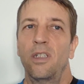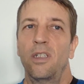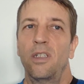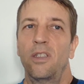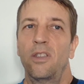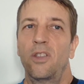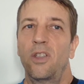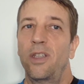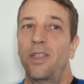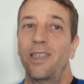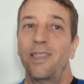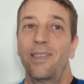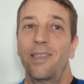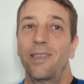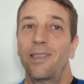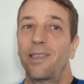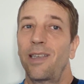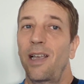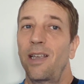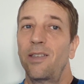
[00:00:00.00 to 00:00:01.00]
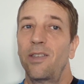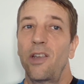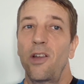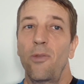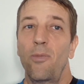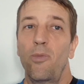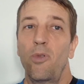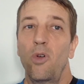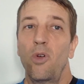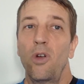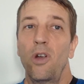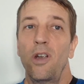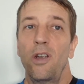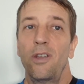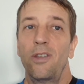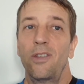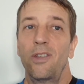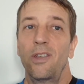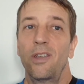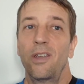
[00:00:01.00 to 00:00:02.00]
it's a decent sized
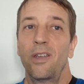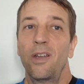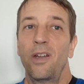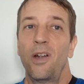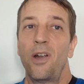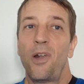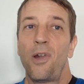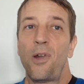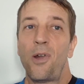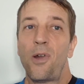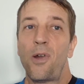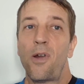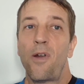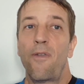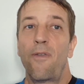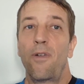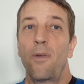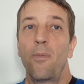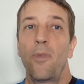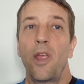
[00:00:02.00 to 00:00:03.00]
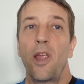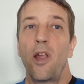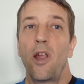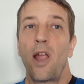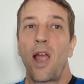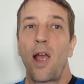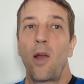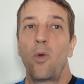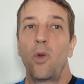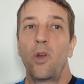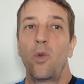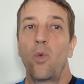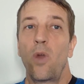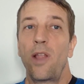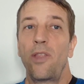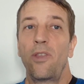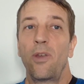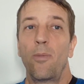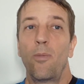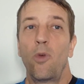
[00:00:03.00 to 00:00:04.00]
airport. From there, I would
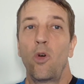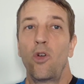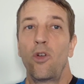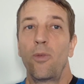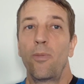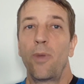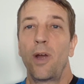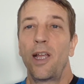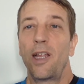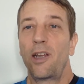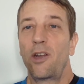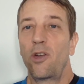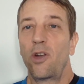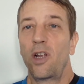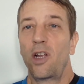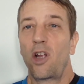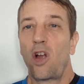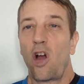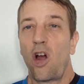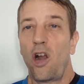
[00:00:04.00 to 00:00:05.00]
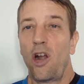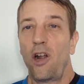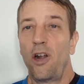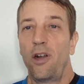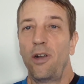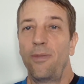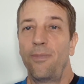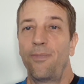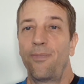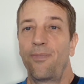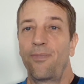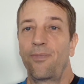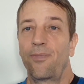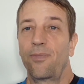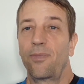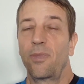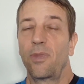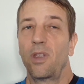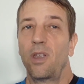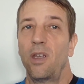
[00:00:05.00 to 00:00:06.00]
rent a motorbike or a car.
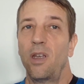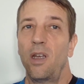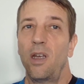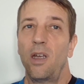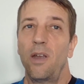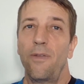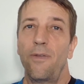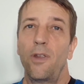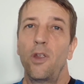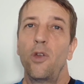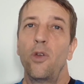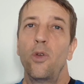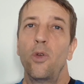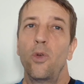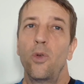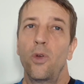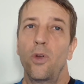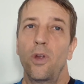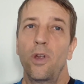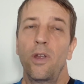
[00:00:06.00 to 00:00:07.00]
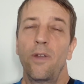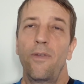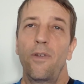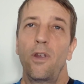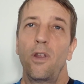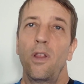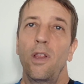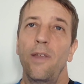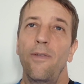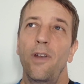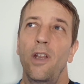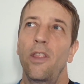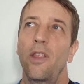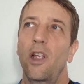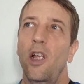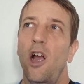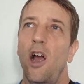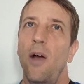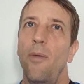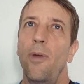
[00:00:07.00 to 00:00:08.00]
If you leave it in the
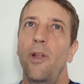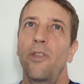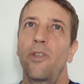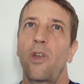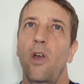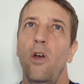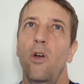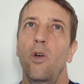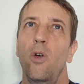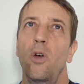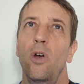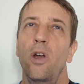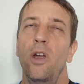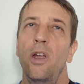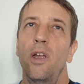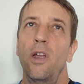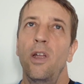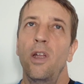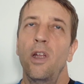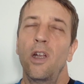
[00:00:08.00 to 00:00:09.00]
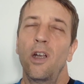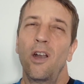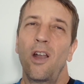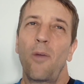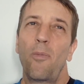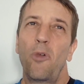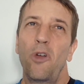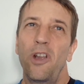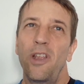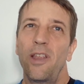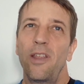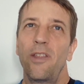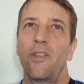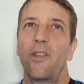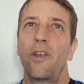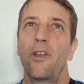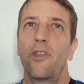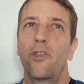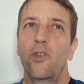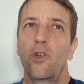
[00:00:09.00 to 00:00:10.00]
comments, I'll put it in
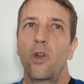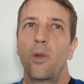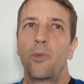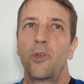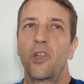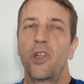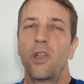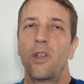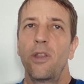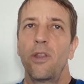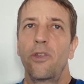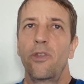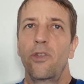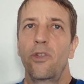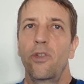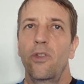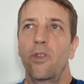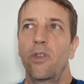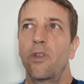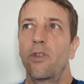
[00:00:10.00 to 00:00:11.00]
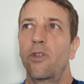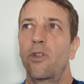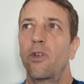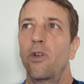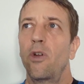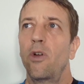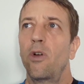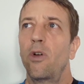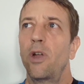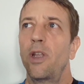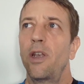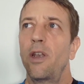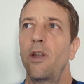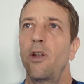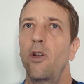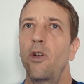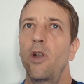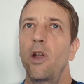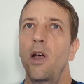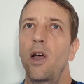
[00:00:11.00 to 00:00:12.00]
the description. This girl and
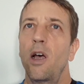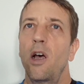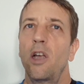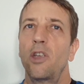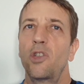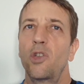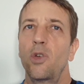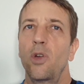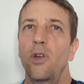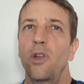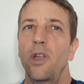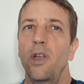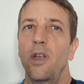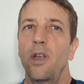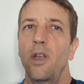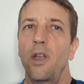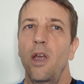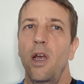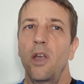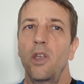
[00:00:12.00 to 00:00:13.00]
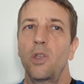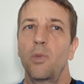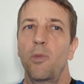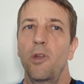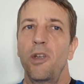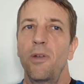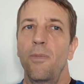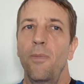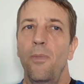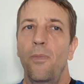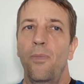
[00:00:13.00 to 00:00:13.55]
her Australian husband